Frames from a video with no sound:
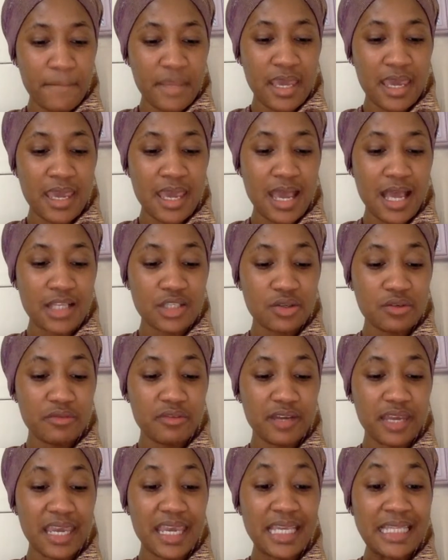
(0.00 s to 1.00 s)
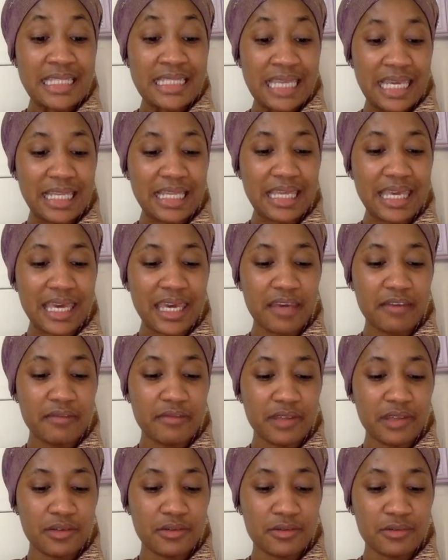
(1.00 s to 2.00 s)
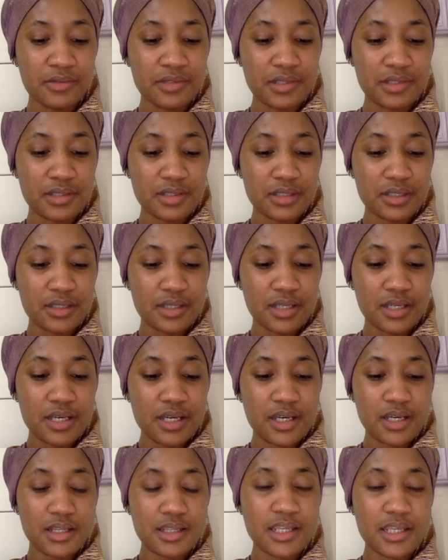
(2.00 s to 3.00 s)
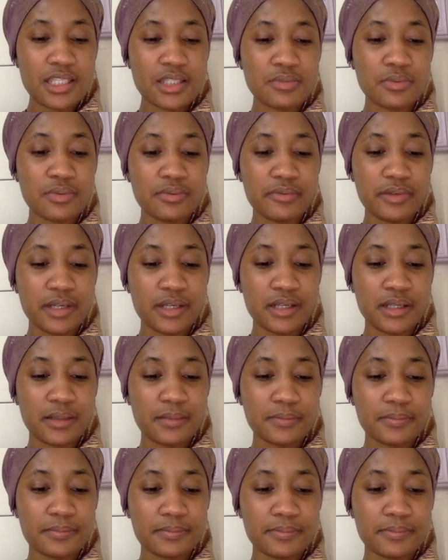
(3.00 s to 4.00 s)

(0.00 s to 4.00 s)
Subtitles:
It has over 18K views. This one right here.